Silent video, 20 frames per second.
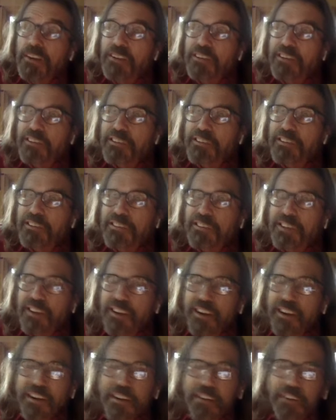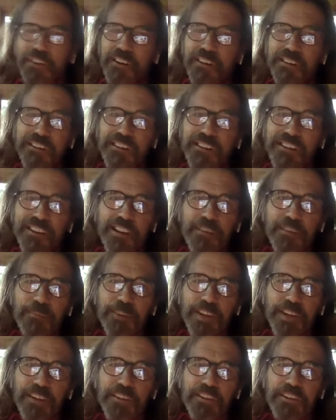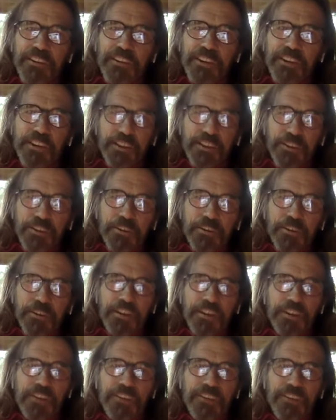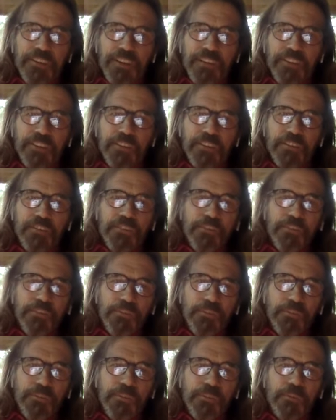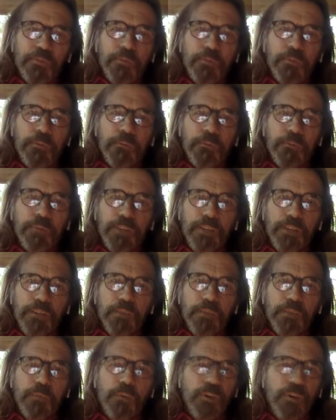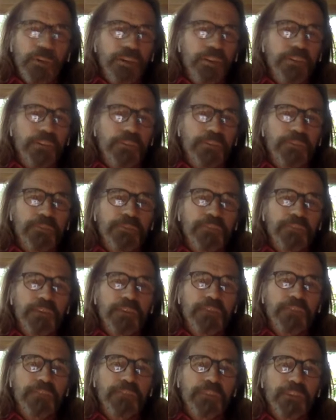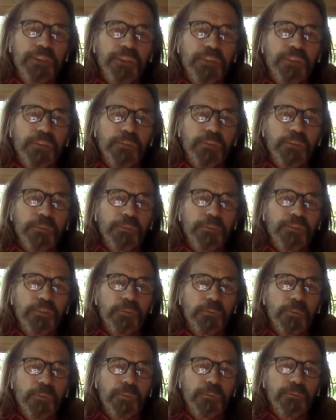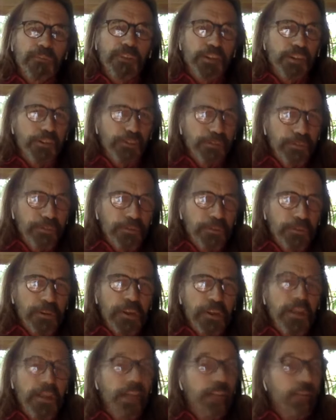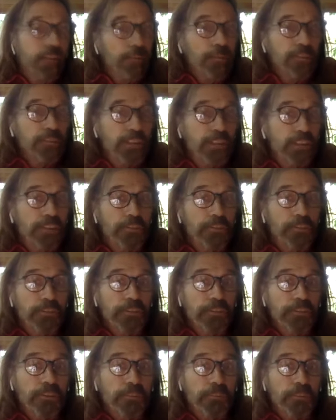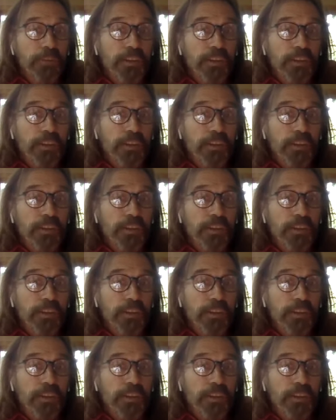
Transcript: there isn't a hierarchy. I'm not the teacher. He's not the student. We're men walking through life together with somewhat of a history and a relationship.